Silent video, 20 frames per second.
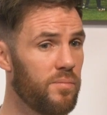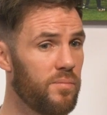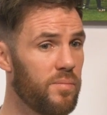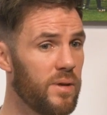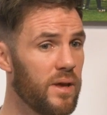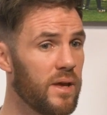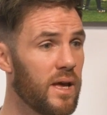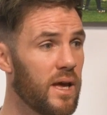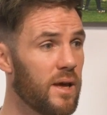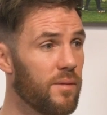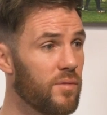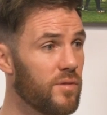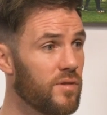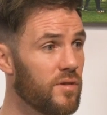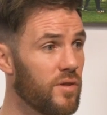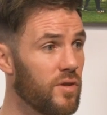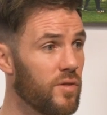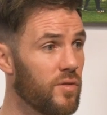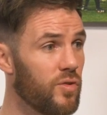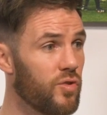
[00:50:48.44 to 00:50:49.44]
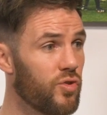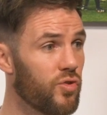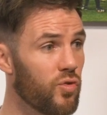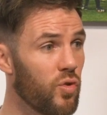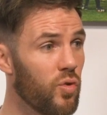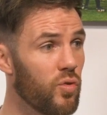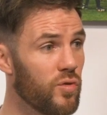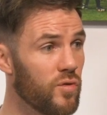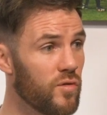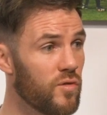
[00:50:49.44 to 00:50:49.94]
being able to
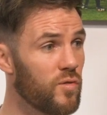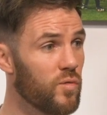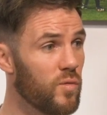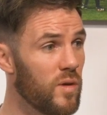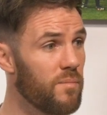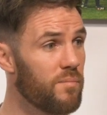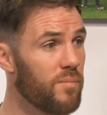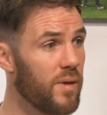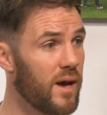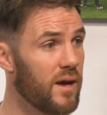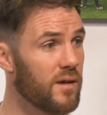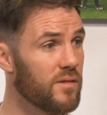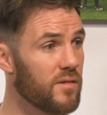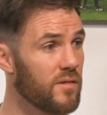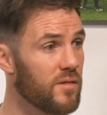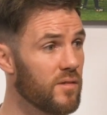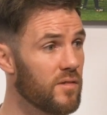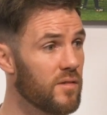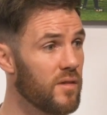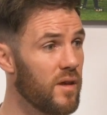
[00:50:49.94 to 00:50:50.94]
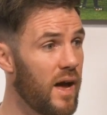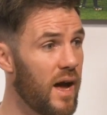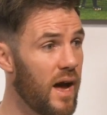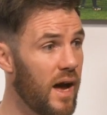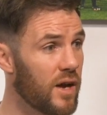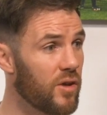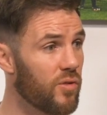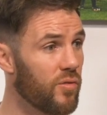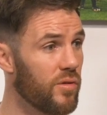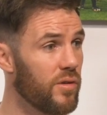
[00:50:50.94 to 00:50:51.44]
throw those sweep passes
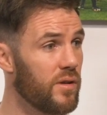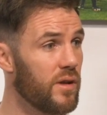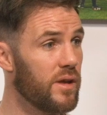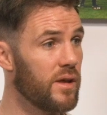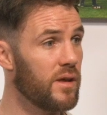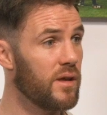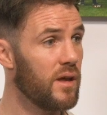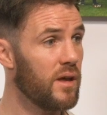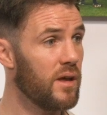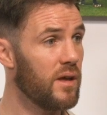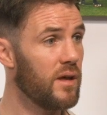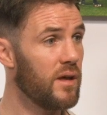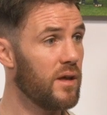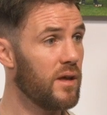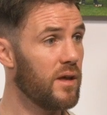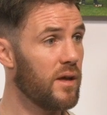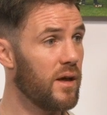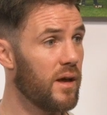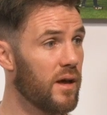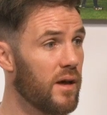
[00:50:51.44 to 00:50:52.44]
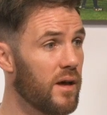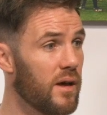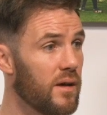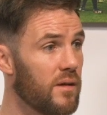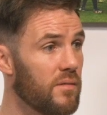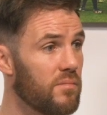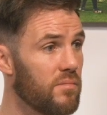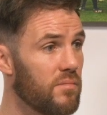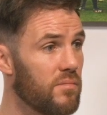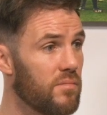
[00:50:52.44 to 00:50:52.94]
accurately uh,
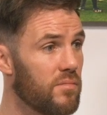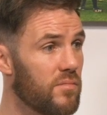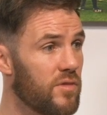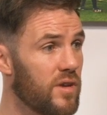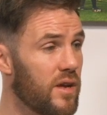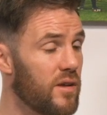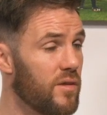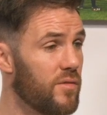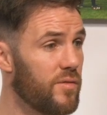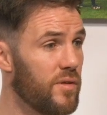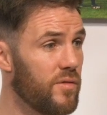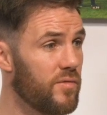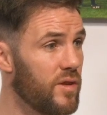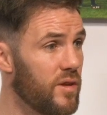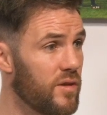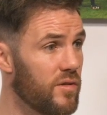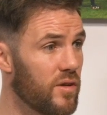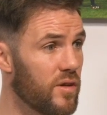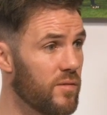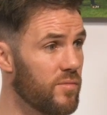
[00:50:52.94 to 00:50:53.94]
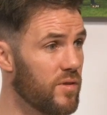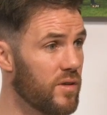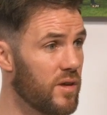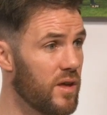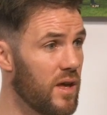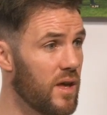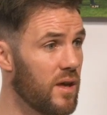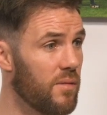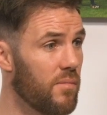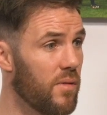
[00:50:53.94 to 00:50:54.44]
ten to fifteen times a
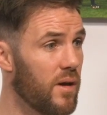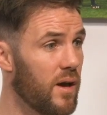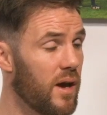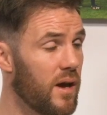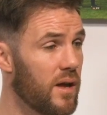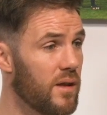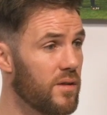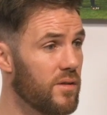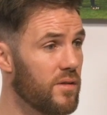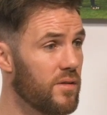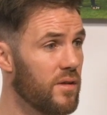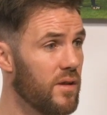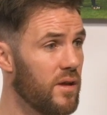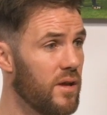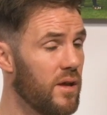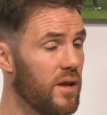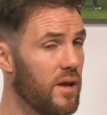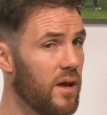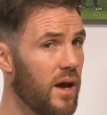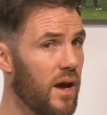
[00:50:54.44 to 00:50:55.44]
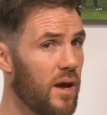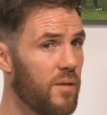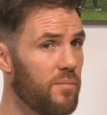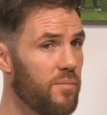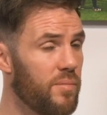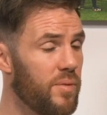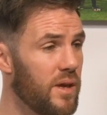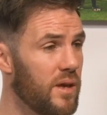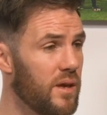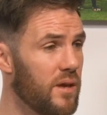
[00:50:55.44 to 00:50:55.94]
game and.
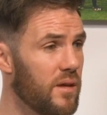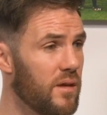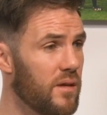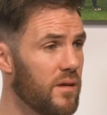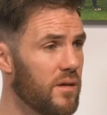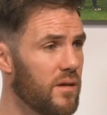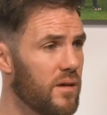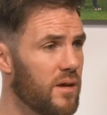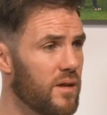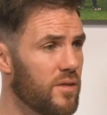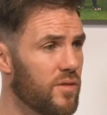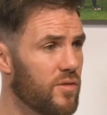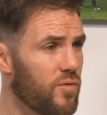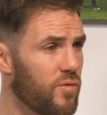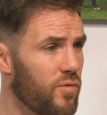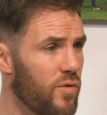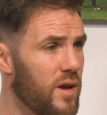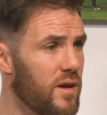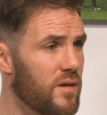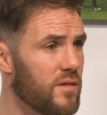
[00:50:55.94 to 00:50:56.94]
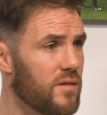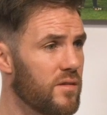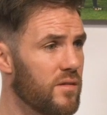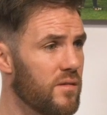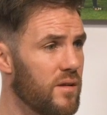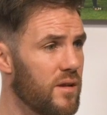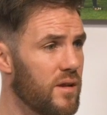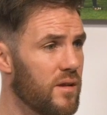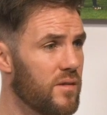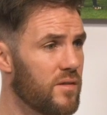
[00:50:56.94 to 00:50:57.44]
And be a threat
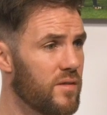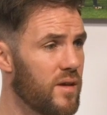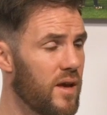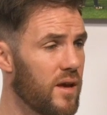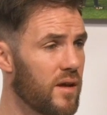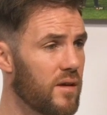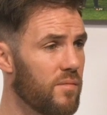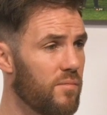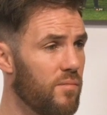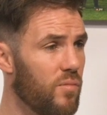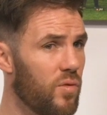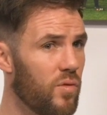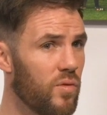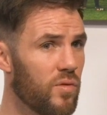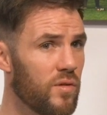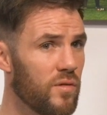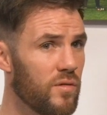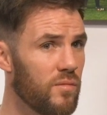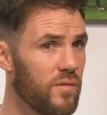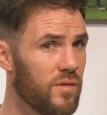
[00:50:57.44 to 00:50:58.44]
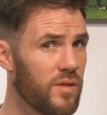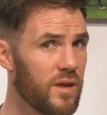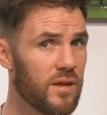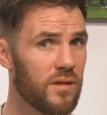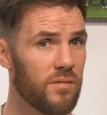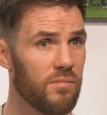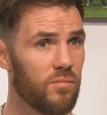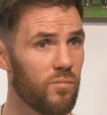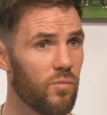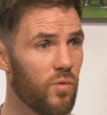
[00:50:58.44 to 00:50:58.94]
in attack more
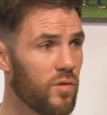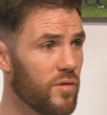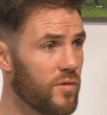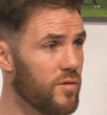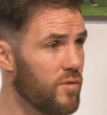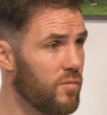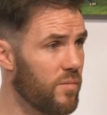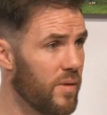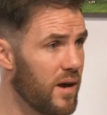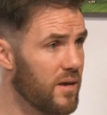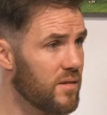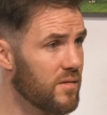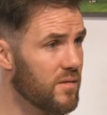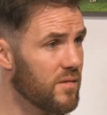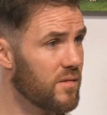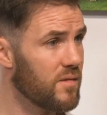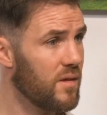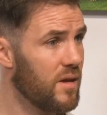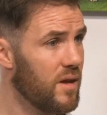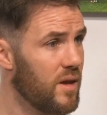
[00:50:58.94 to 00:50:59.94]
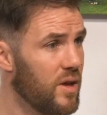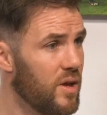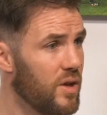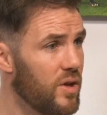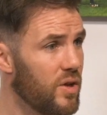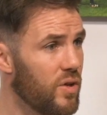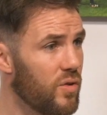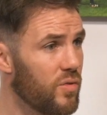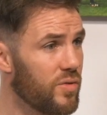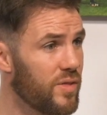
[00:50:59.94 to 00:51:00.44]
than one or two passes.
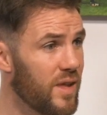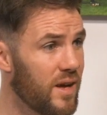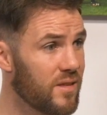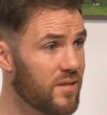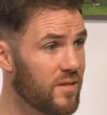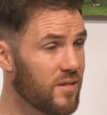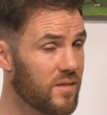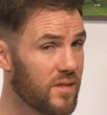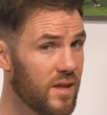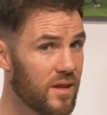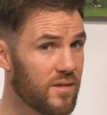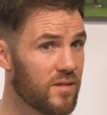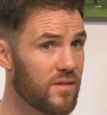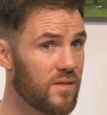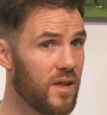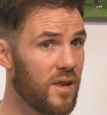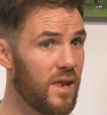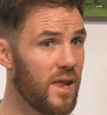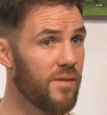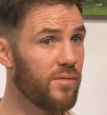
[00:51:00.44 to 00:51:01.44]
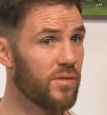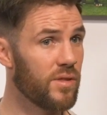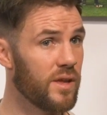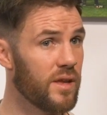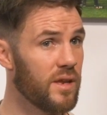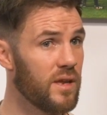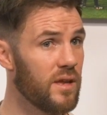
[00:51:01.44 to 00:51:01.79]
You know, that's that's the level they